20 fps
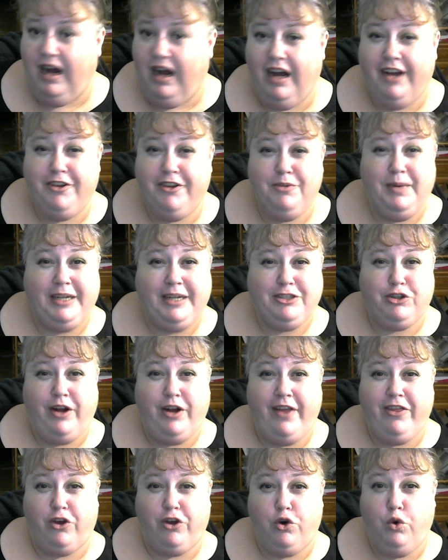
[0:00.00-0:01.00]
You might try
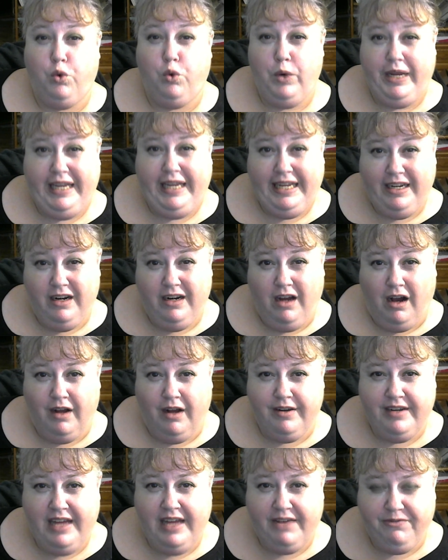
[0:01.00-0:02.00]
The Queen
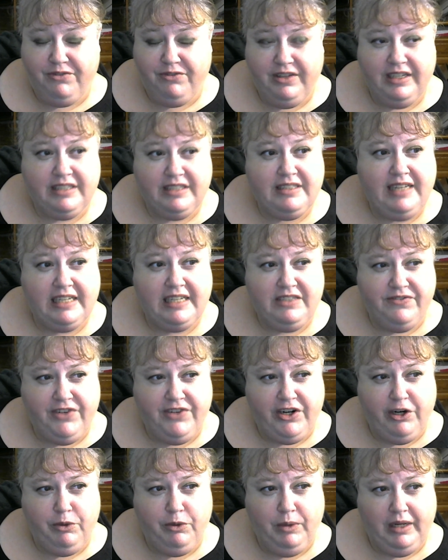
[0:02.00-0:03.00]
on Netflix. That's
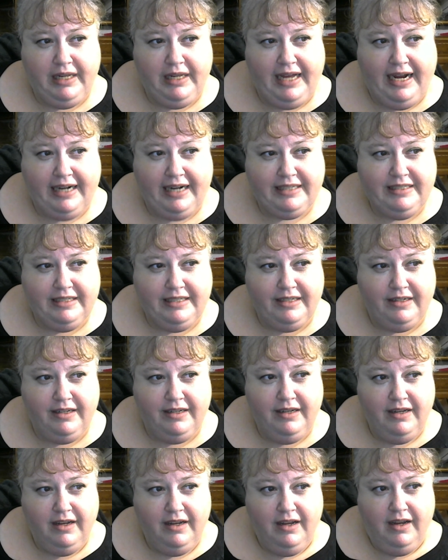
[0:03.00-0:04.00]
very well acted.
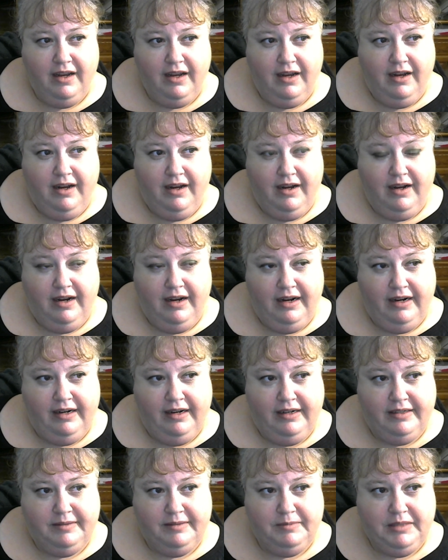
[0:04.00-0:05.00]

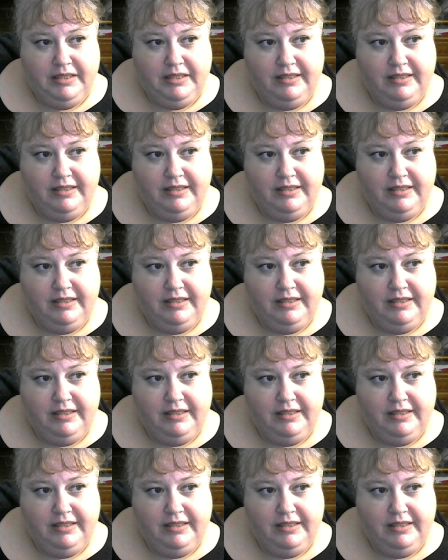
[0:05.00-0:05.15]
Hell,